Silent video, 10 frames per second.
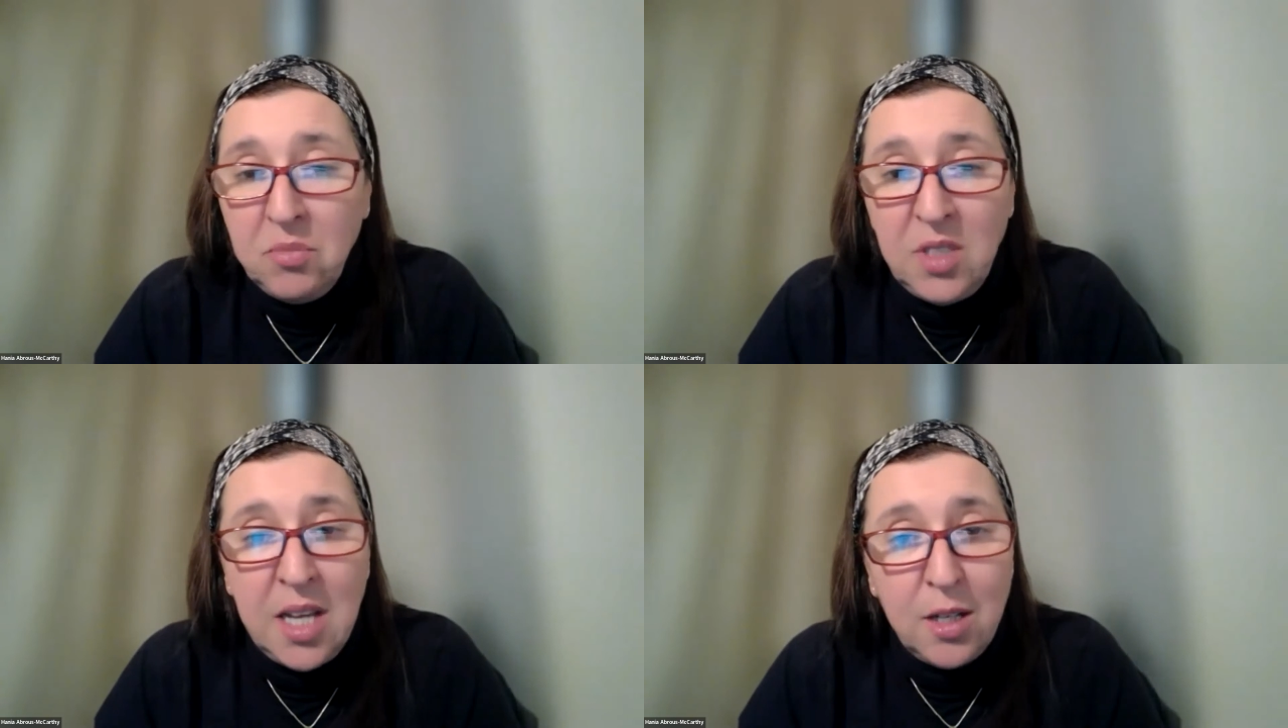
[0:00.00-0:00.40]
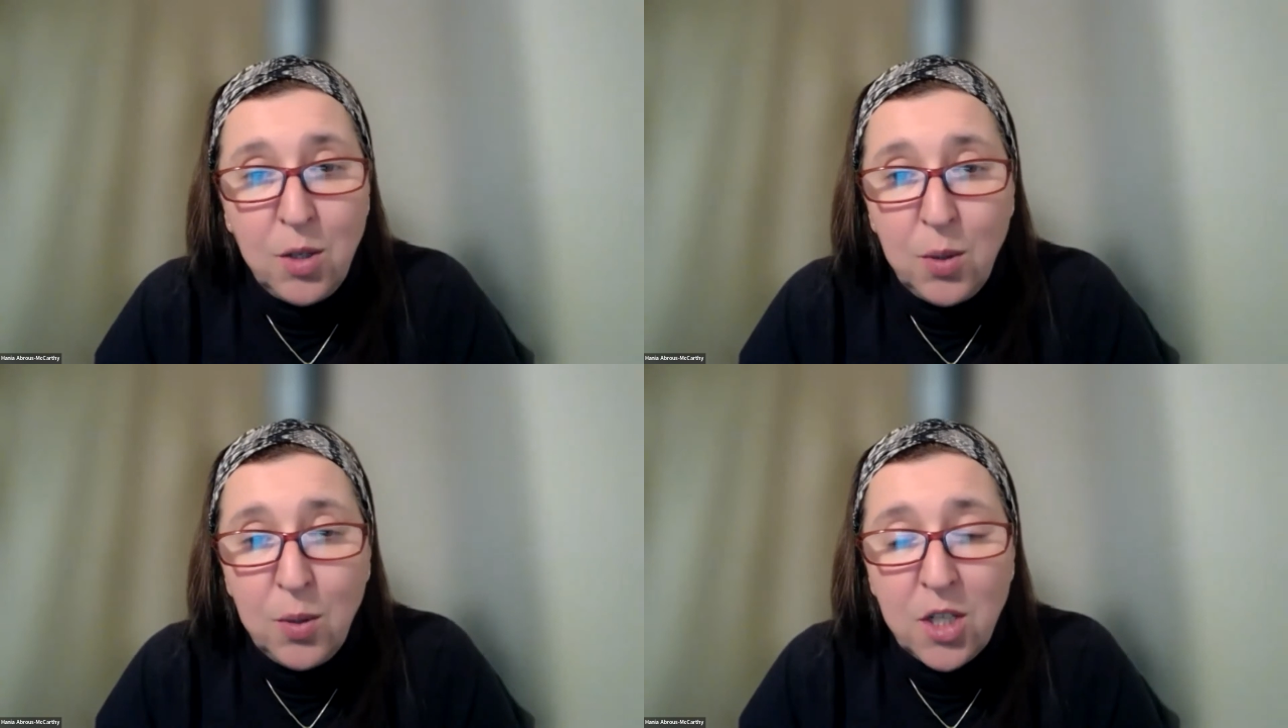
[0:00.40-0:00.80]
Day
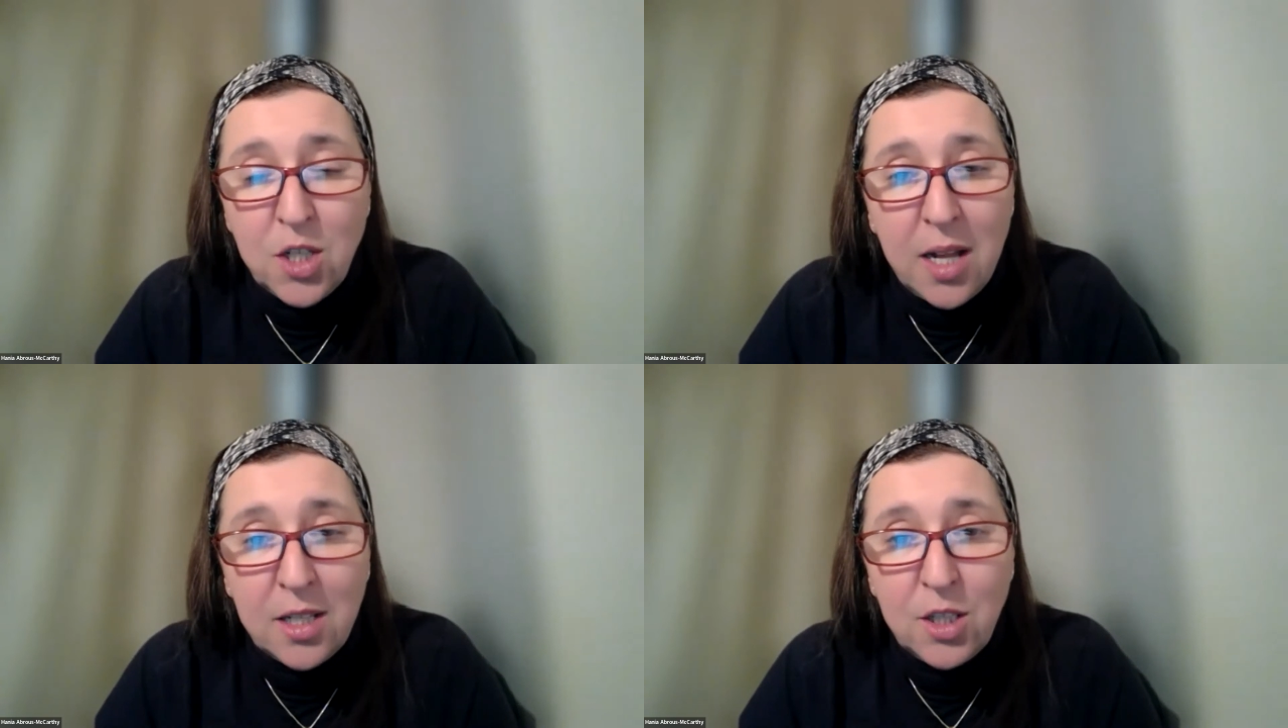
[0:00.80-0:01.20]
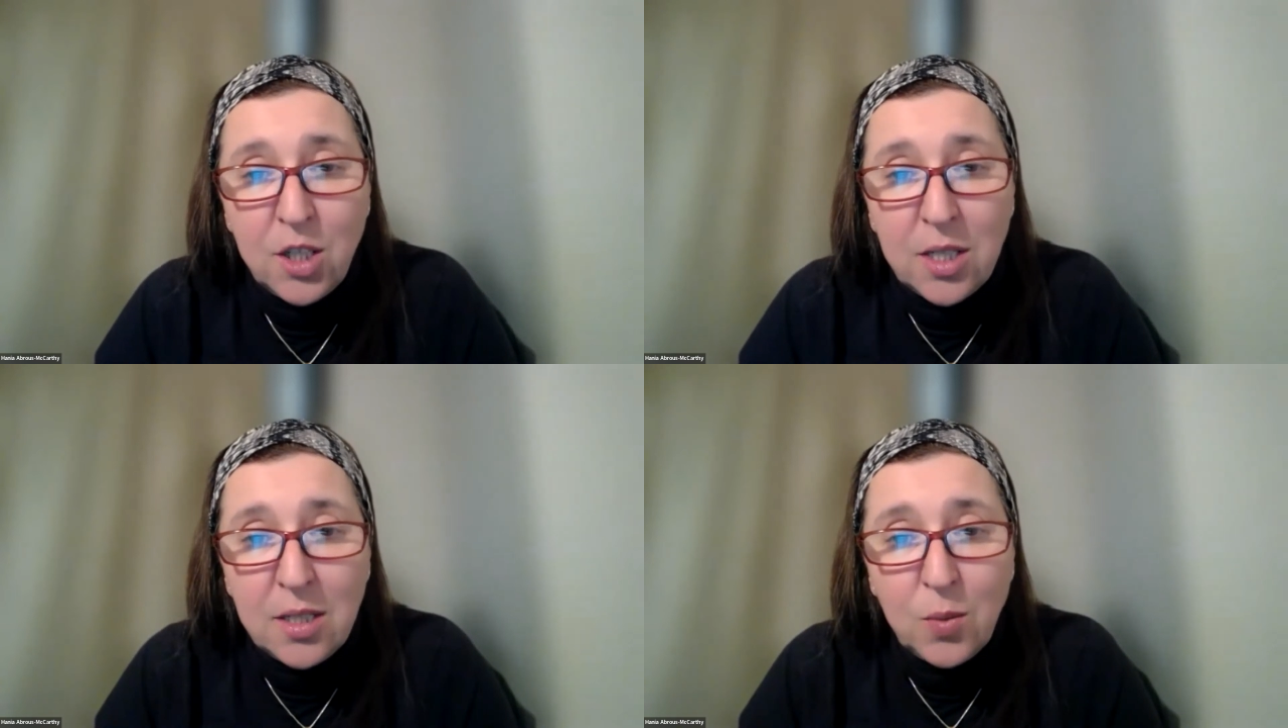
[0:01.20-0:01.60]
two, the challenge
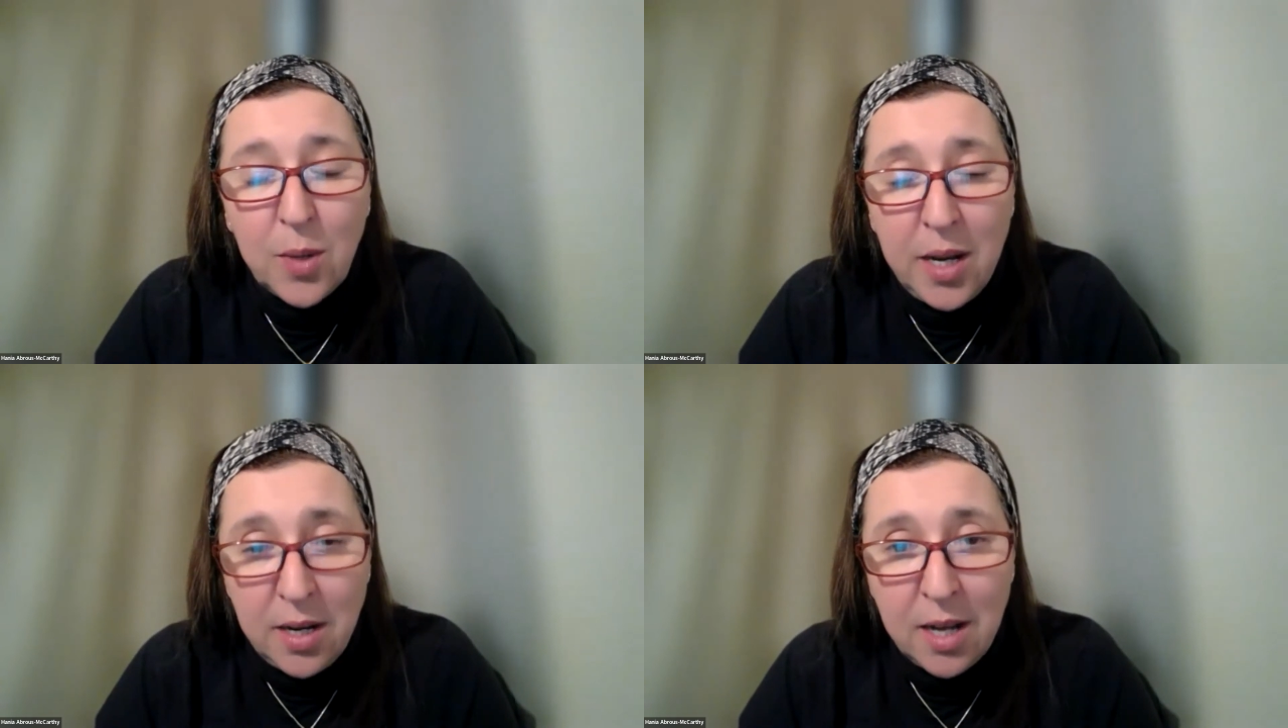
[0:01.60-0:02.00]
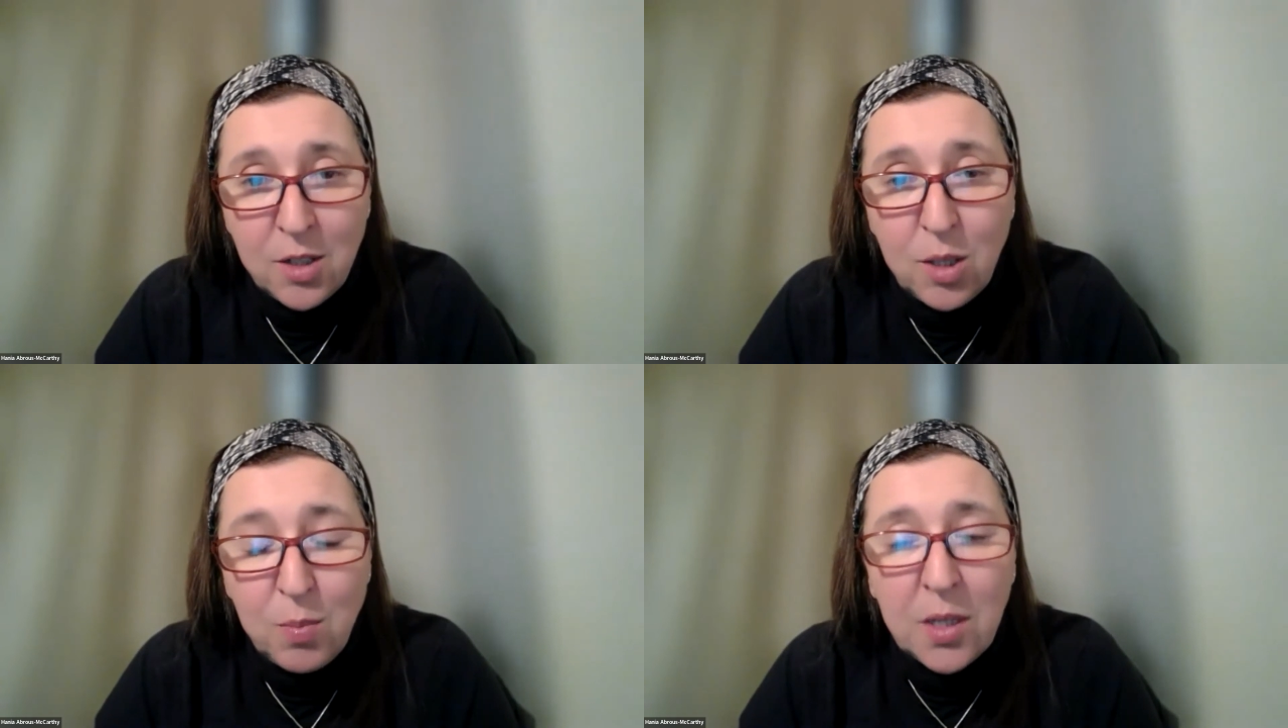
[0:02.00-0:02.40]
is, right,
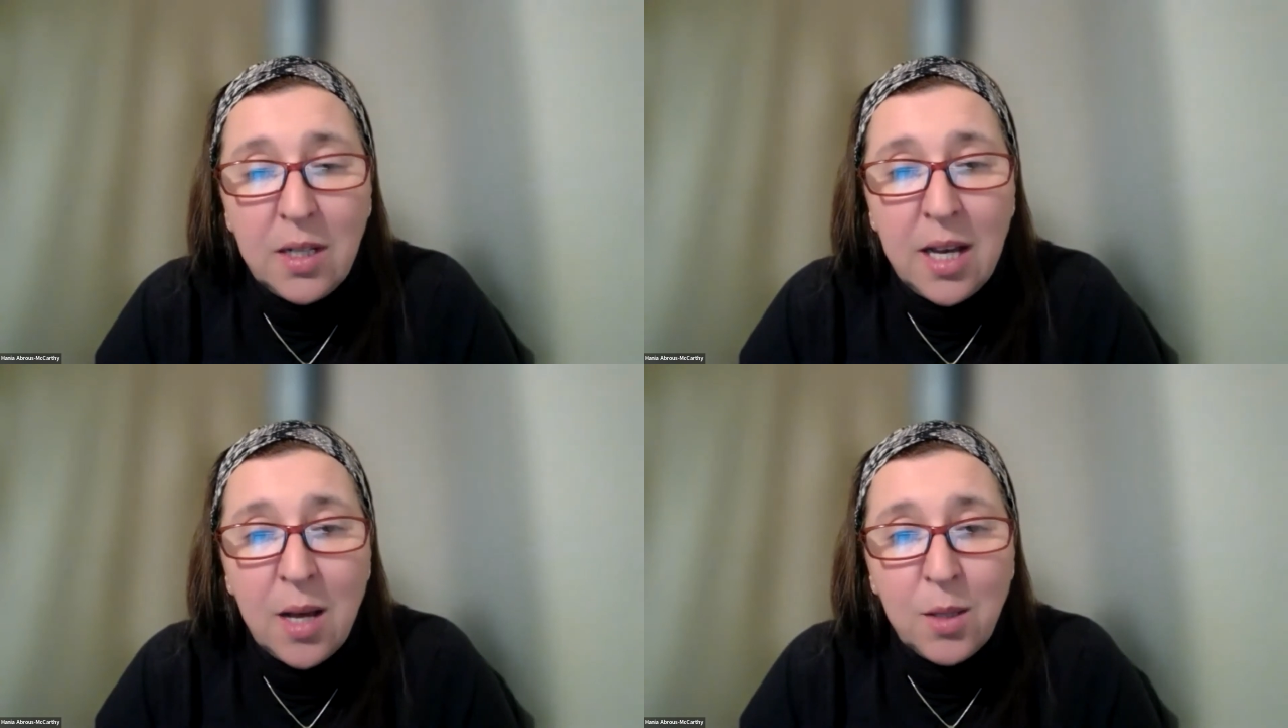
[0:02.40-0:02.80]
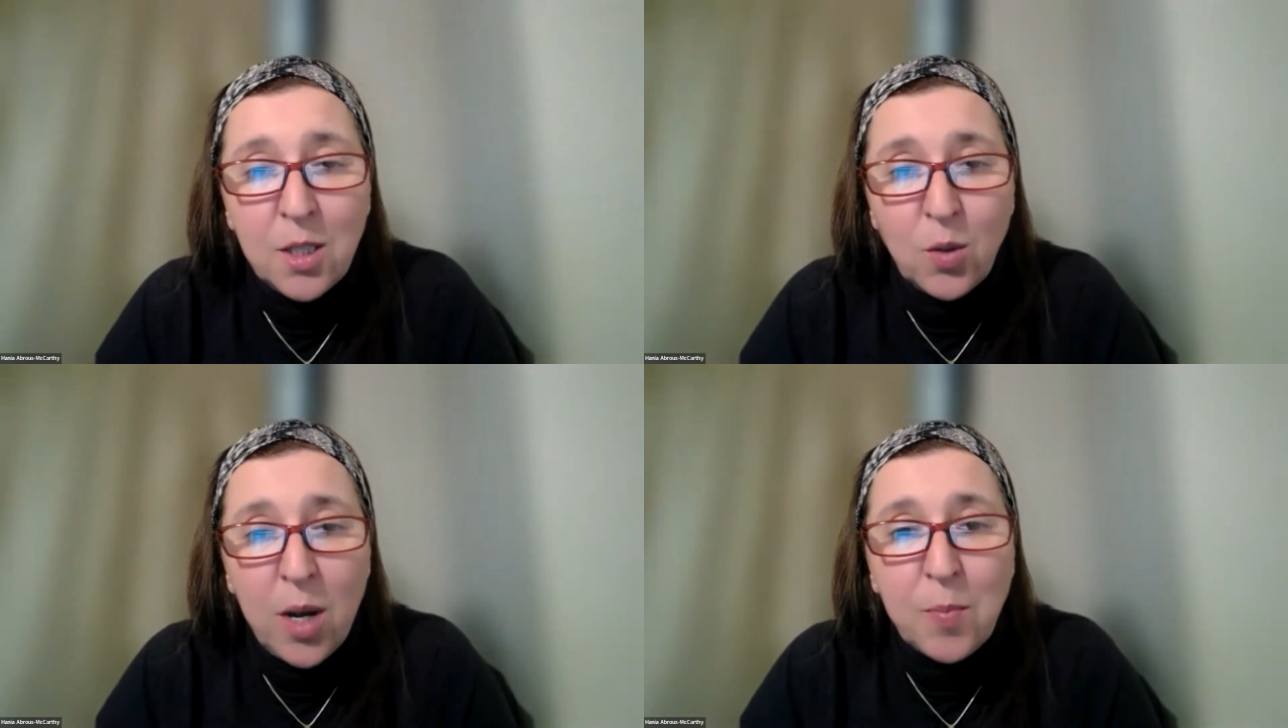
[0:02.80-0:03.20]
actually building out the
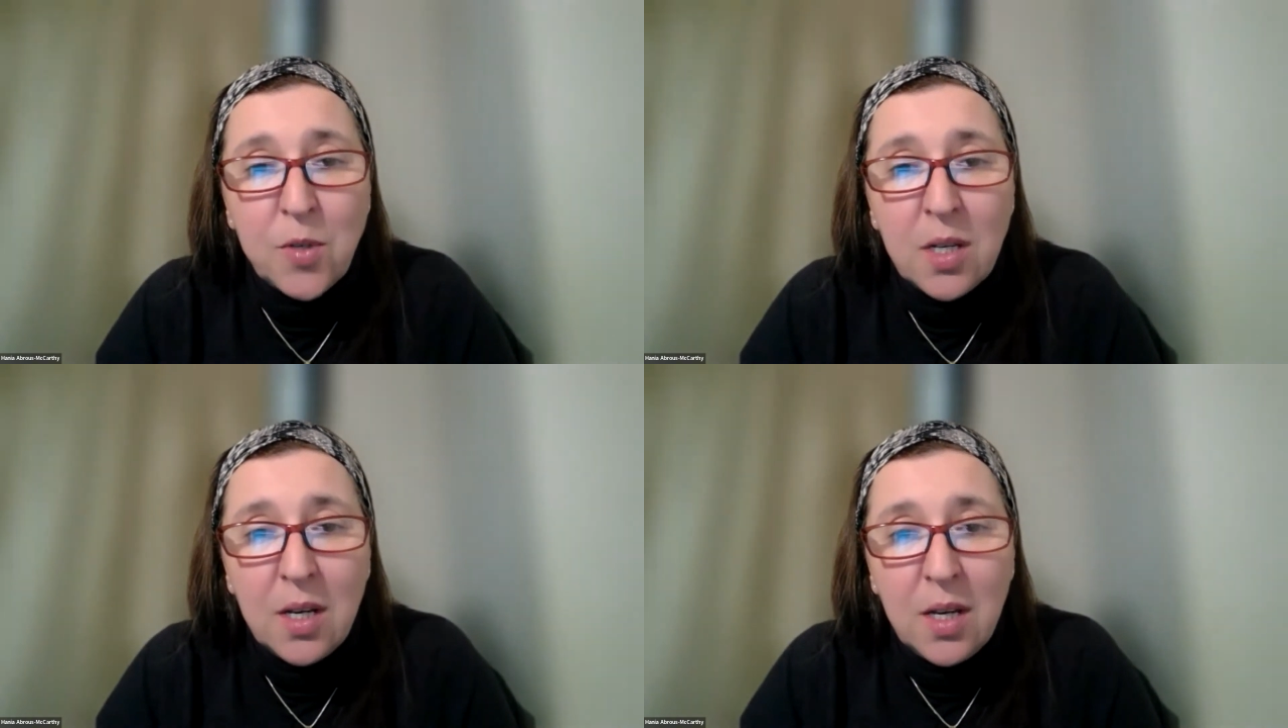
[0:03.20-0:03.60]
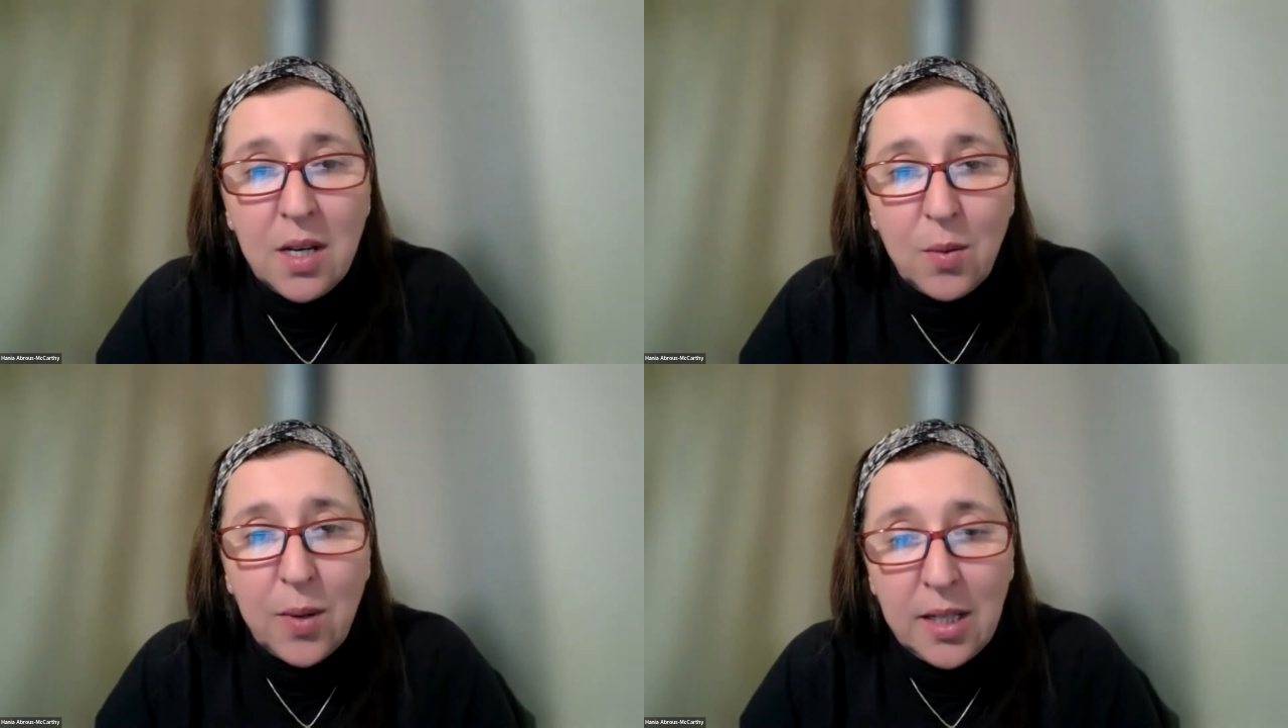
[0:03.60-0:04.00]
script,
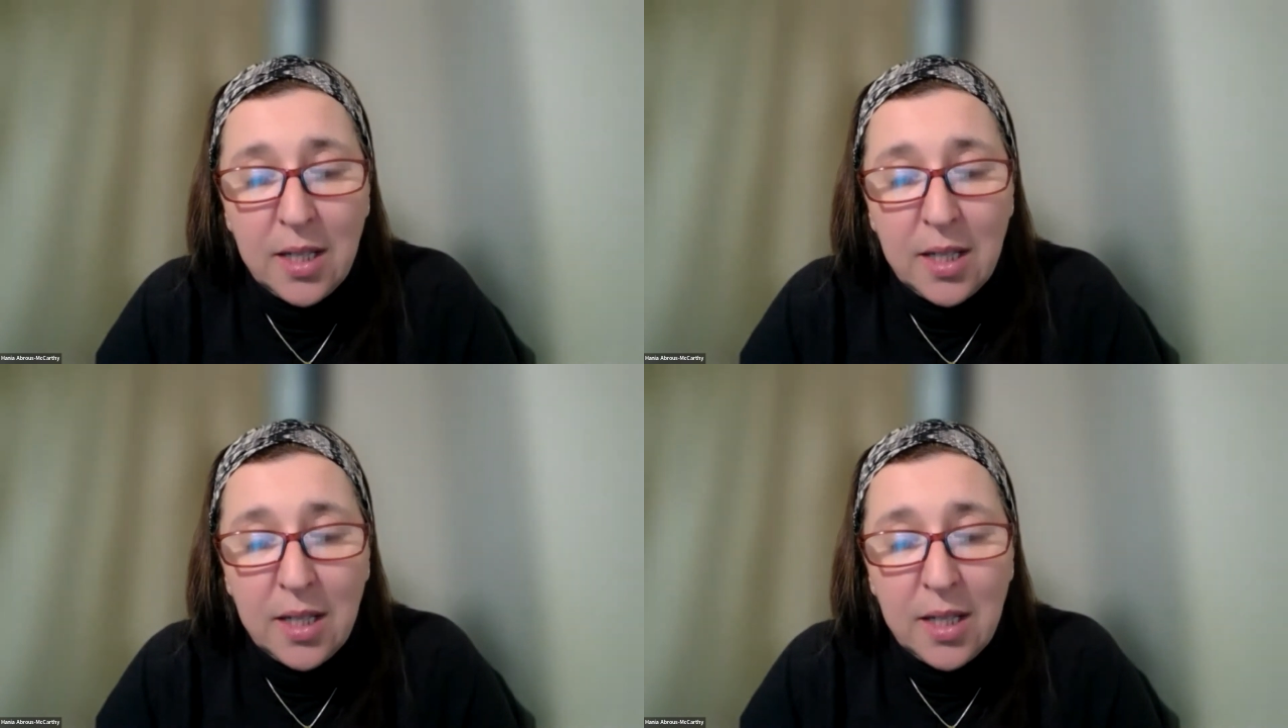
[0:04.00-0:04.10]
right?